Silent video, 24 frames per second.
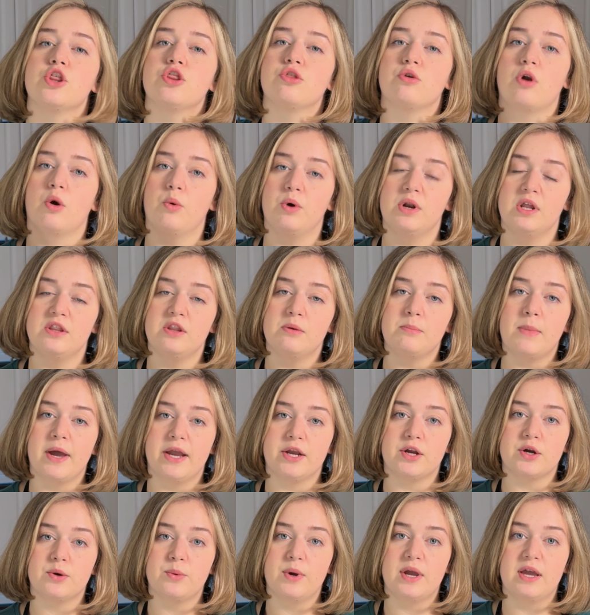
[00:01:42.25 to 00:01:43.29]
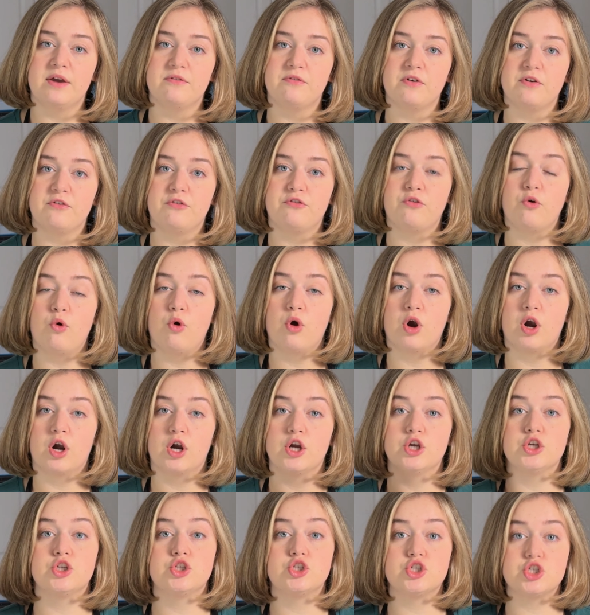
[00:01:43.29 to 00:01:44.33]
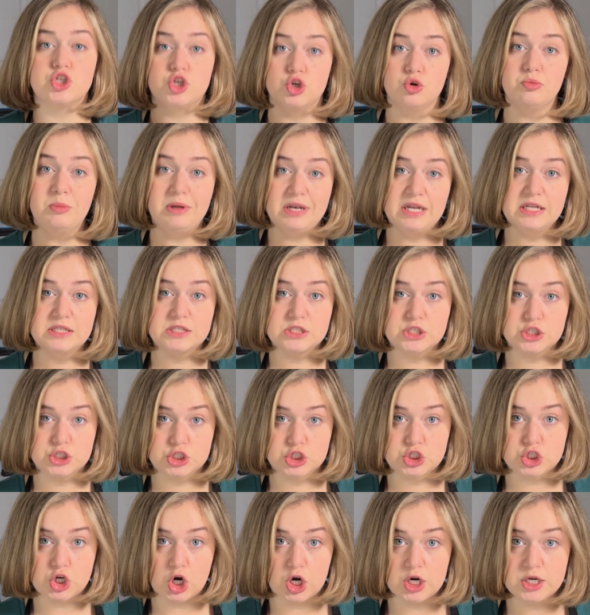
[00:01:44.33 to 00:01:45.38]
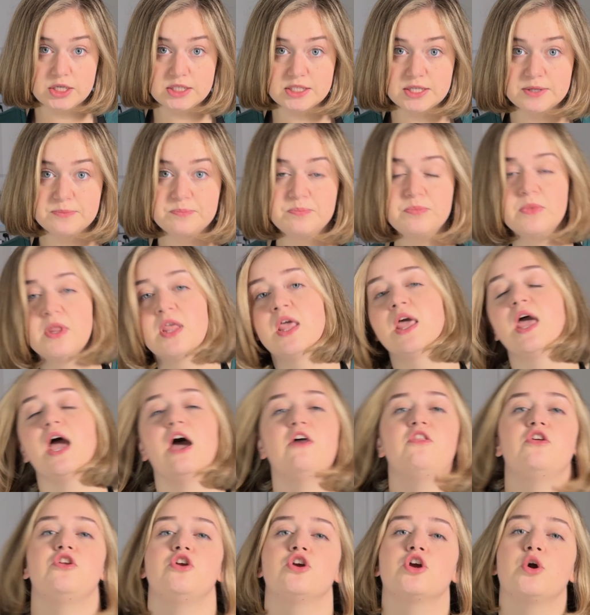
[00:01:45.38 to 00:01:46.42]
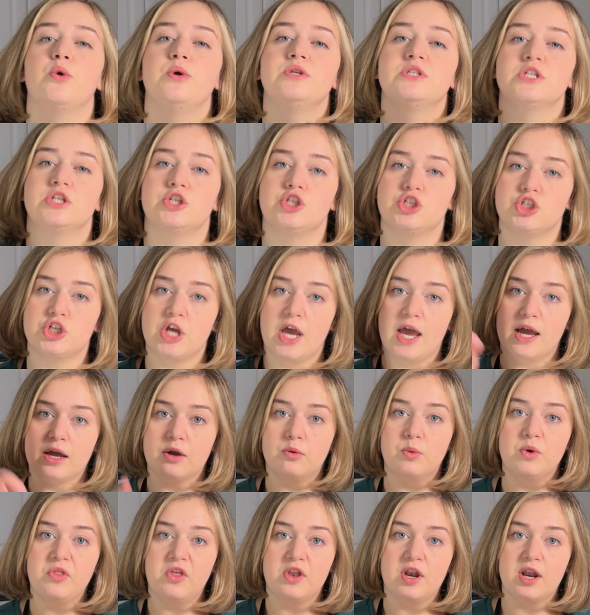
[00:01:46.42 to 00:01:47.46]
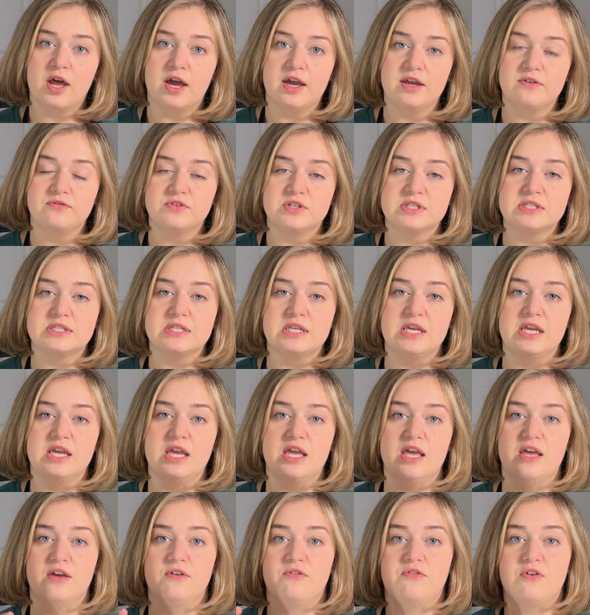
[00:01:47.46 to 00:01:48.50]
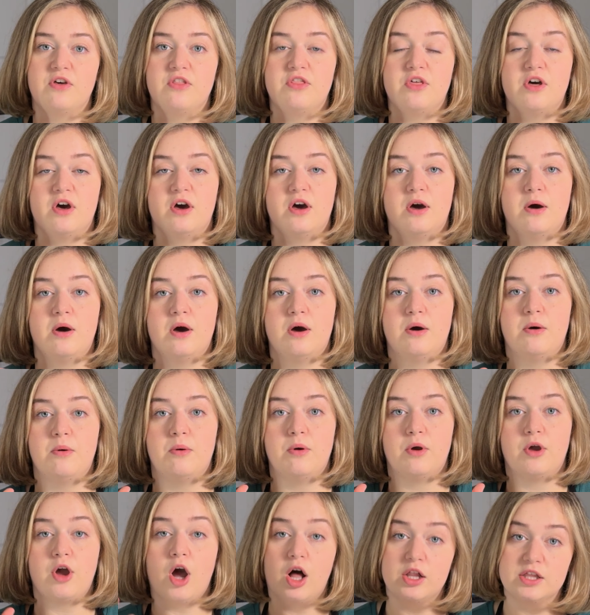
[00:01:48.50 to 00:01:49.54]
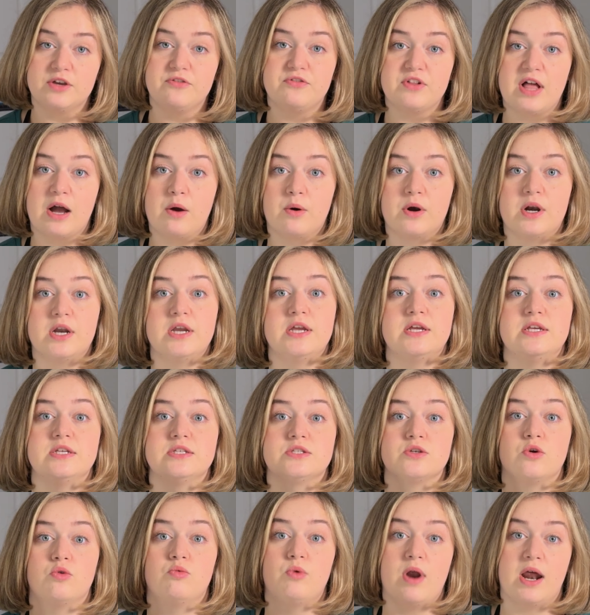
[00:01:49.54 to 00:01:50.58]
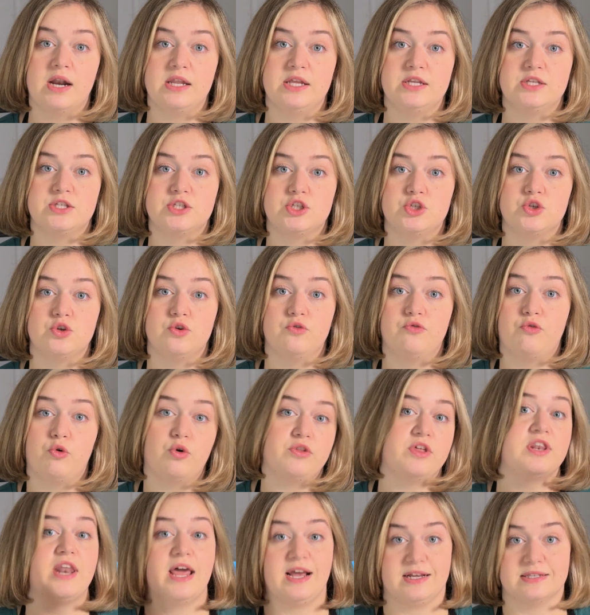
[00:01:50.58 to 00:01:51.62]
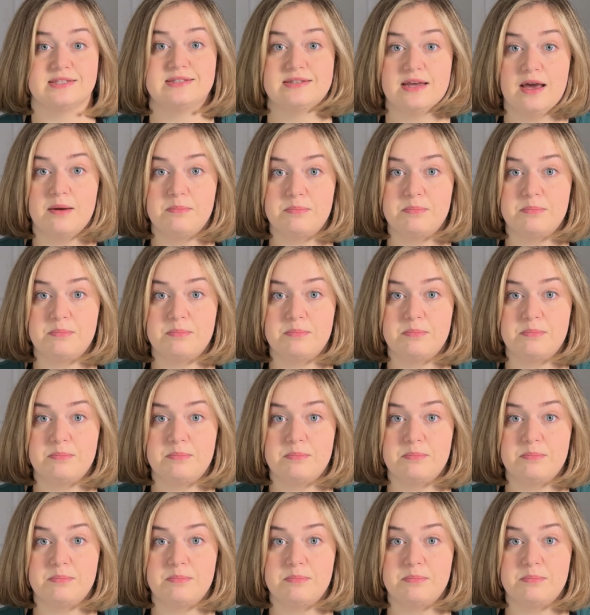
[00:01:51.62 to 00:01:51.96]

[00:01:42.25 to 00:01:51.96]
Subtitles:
throw it in the microwave for 2 minutes to start. And then you're going to check with a knife to see if the cauliflower is ready for the next step.